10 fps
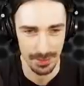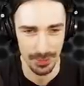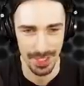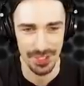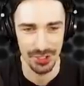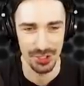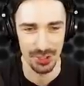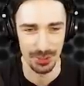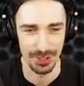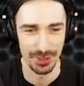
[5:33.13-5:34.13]
Oh, did I just
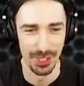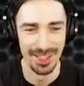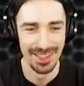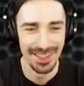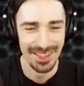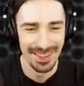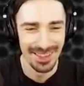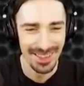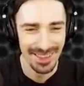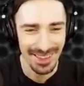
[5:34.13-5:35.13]
shoot you?
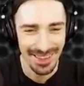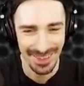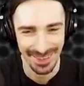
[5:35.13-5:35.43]
Yeah.